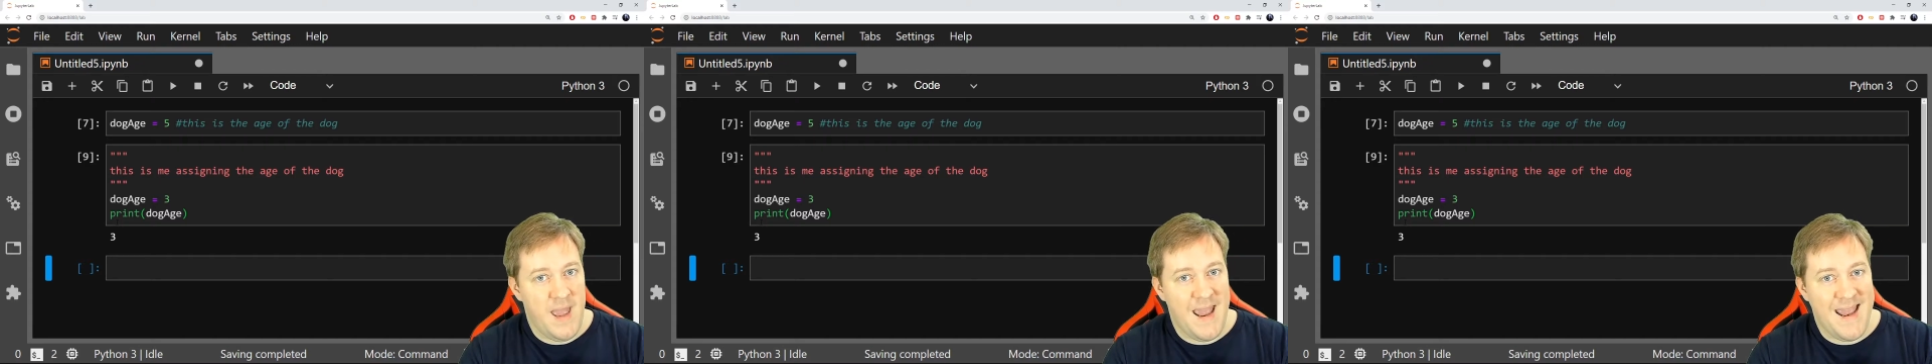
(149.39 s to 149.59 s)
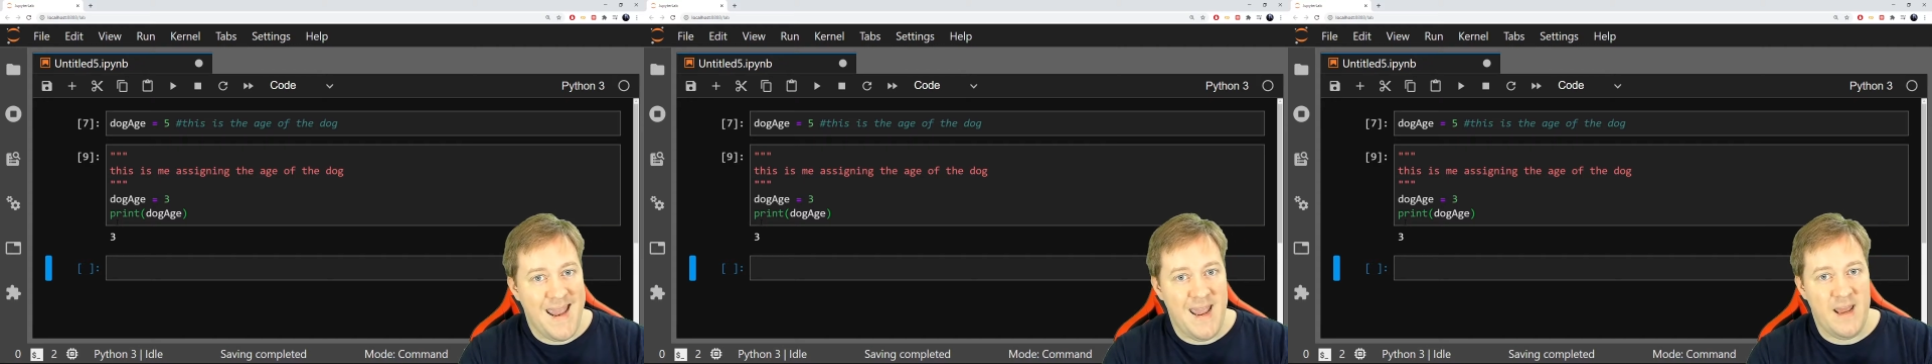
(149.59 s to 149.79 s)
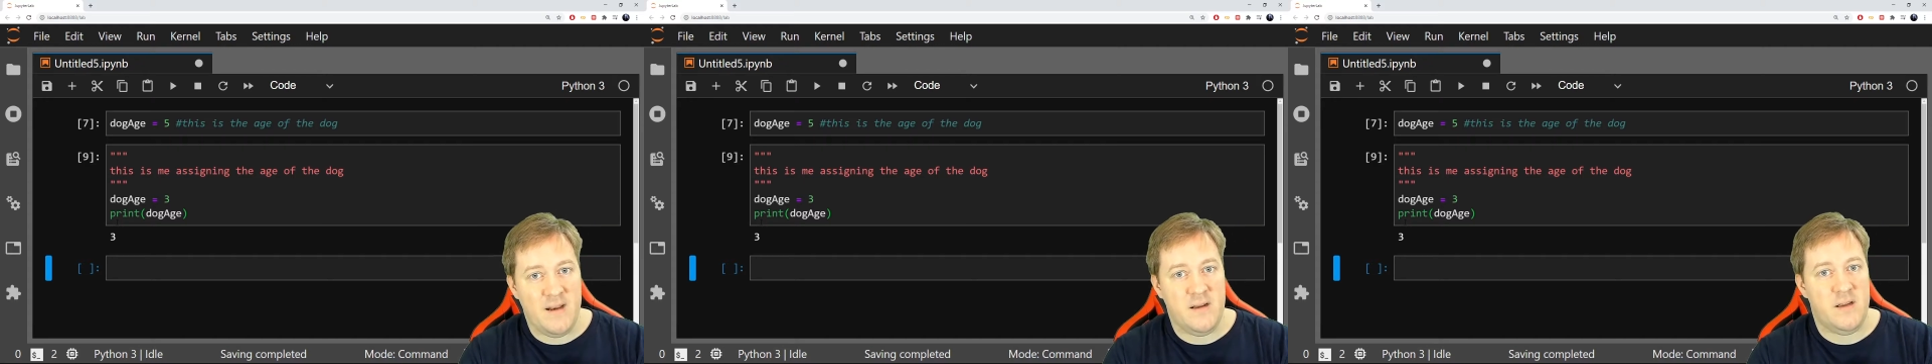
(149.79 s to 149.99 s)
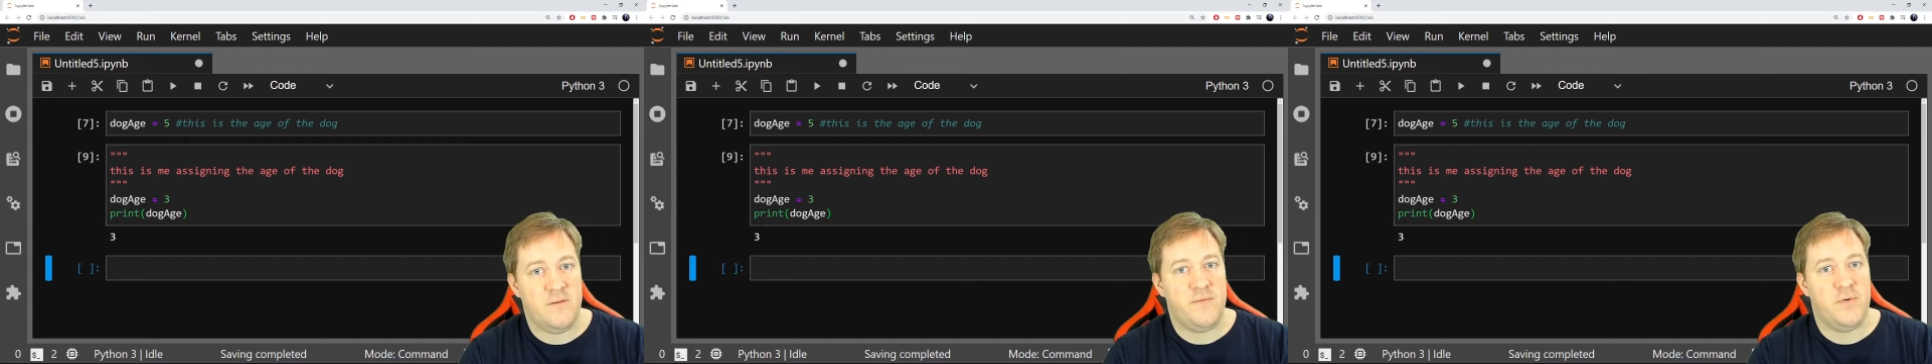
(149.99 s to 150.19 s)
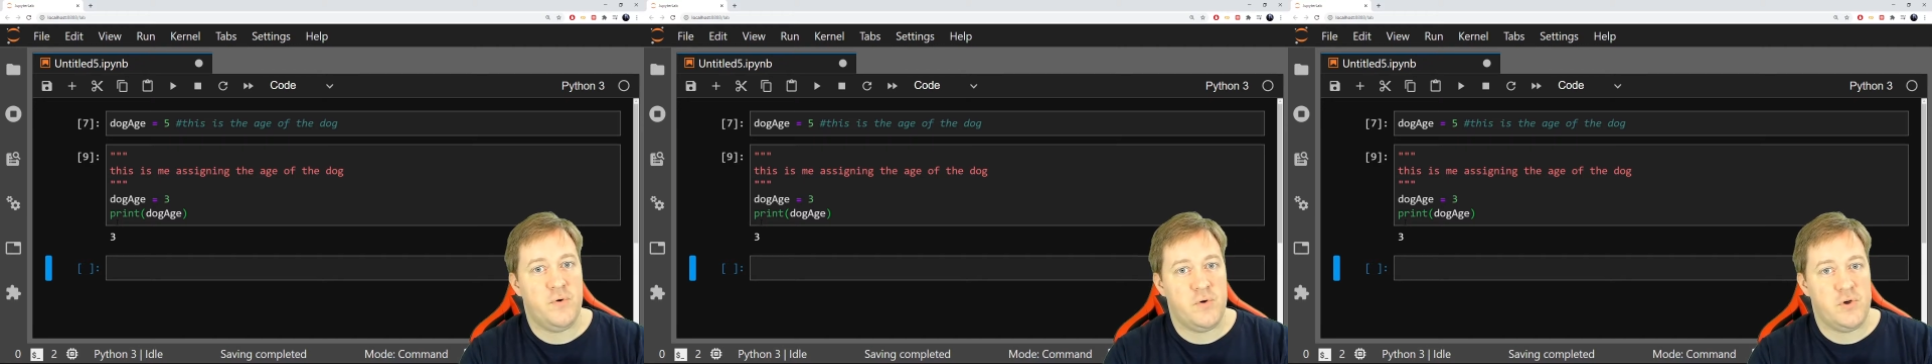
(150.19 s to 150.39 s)
again in
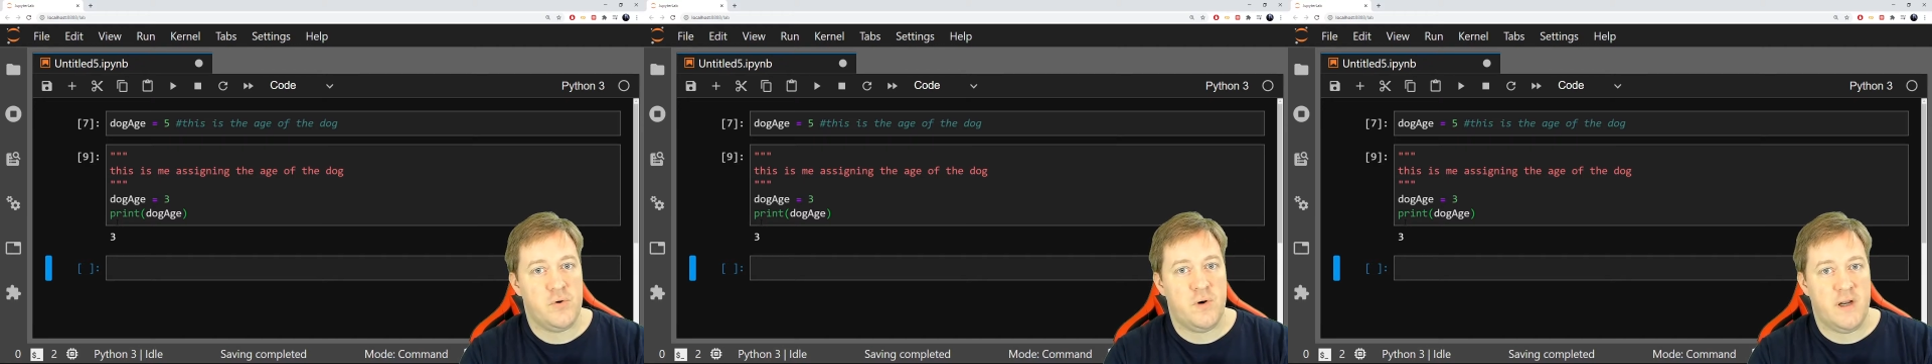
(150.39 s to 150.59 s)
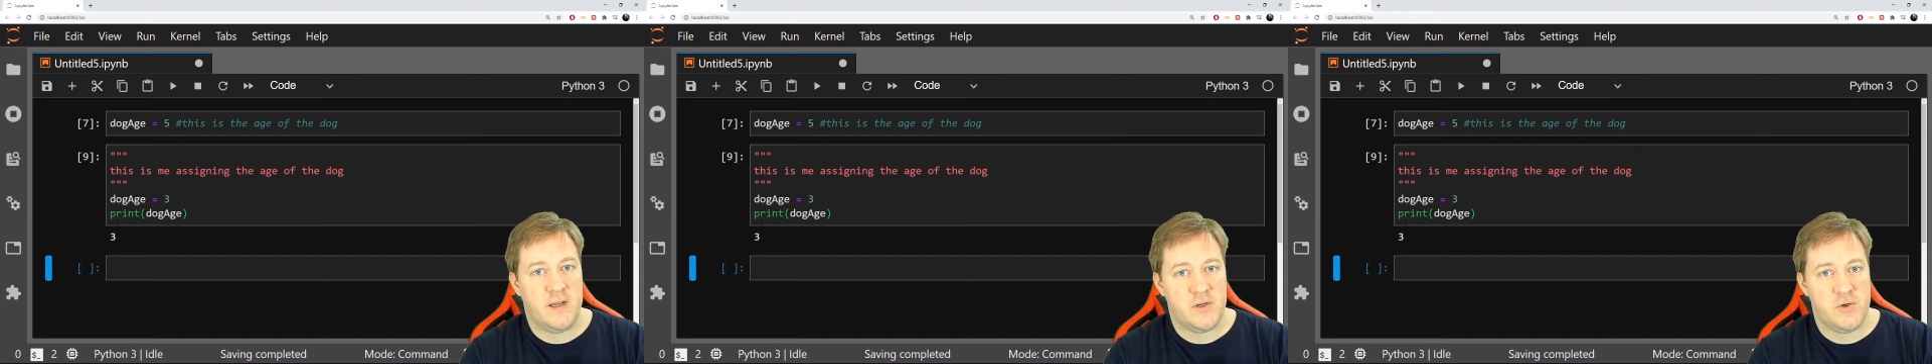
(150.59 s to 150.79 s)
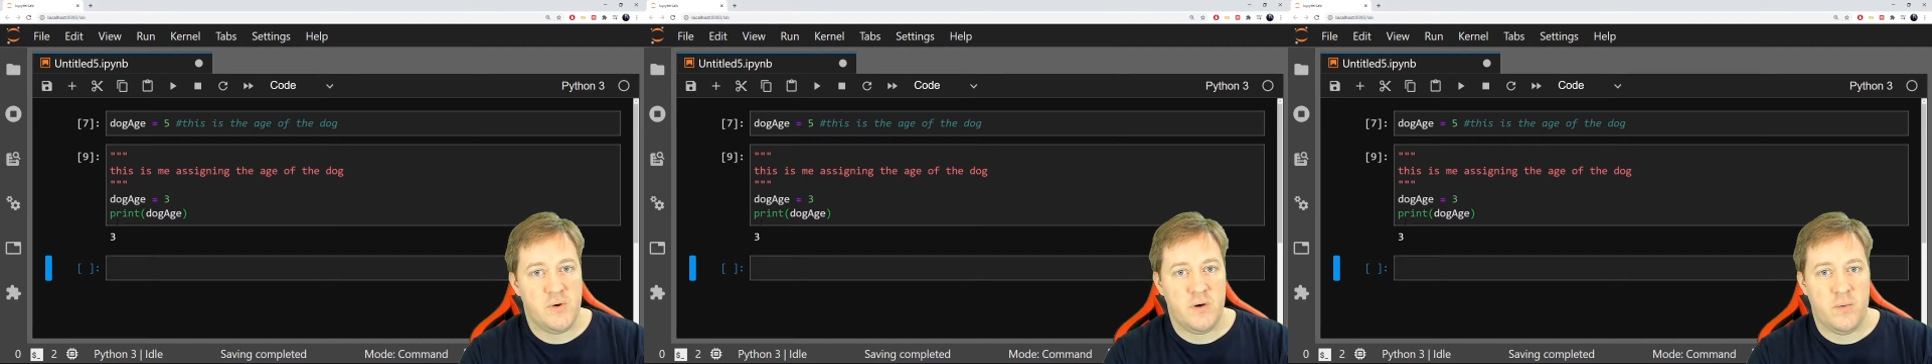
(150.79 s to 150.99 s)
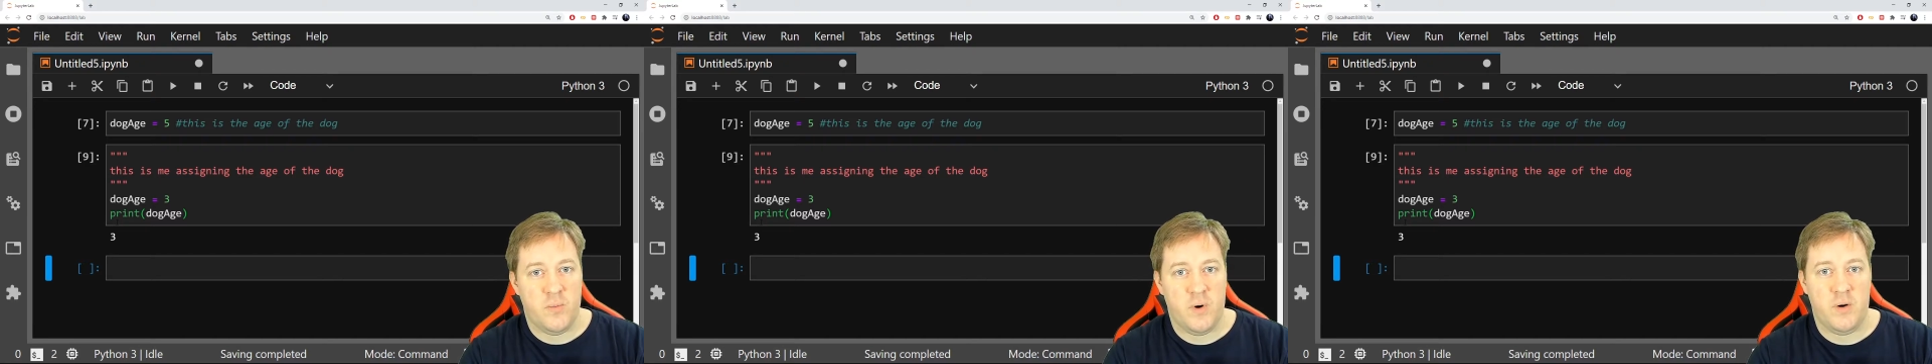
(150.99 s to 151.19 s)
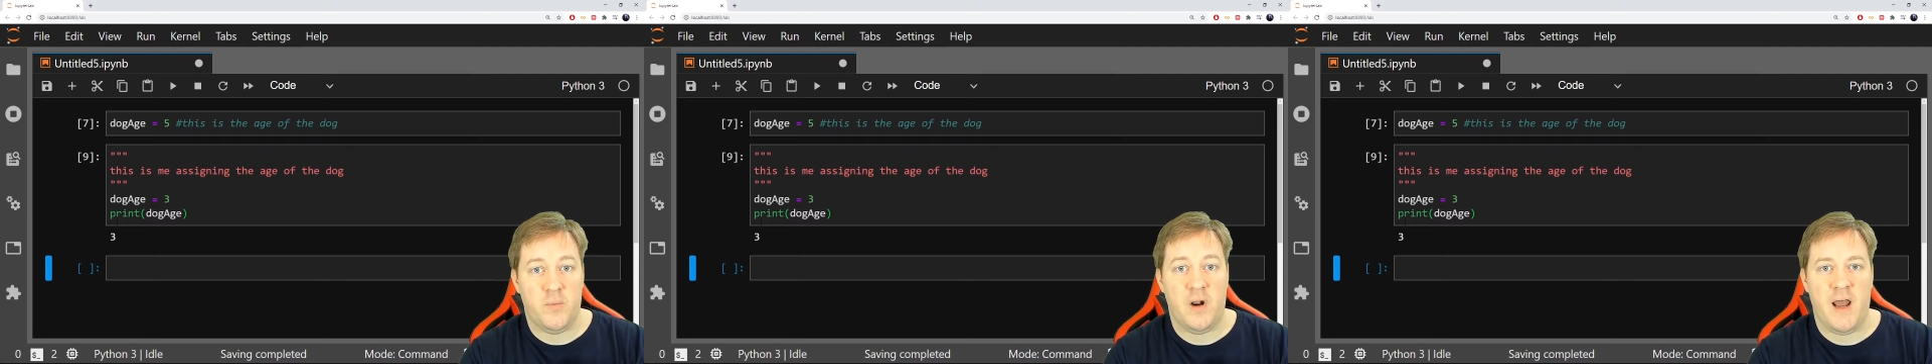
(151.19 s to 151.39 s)
future lecture
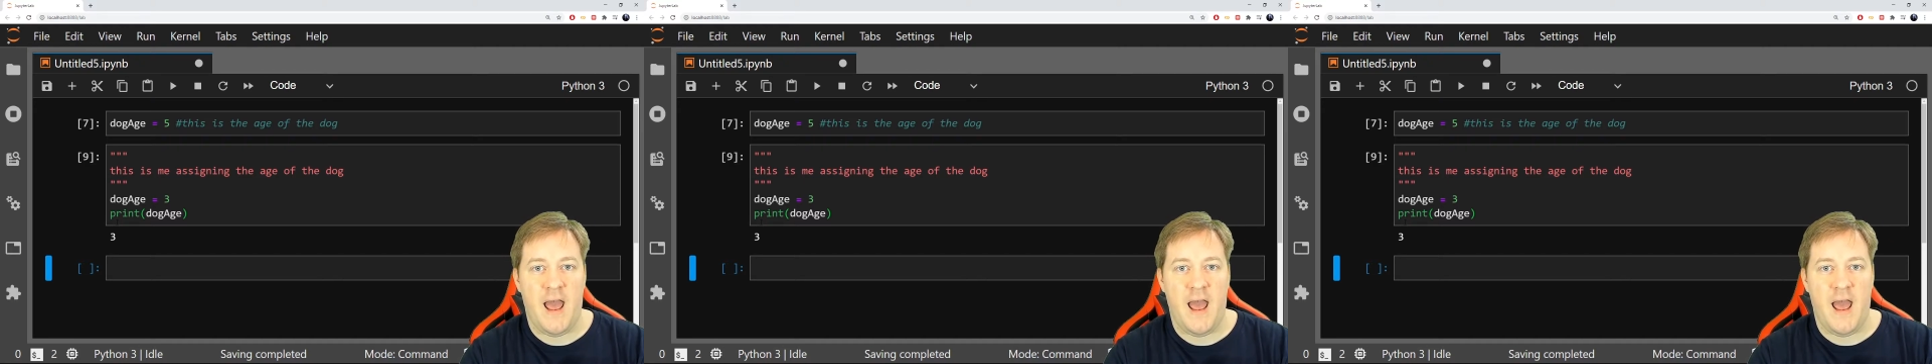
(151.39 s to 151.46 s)
when we'll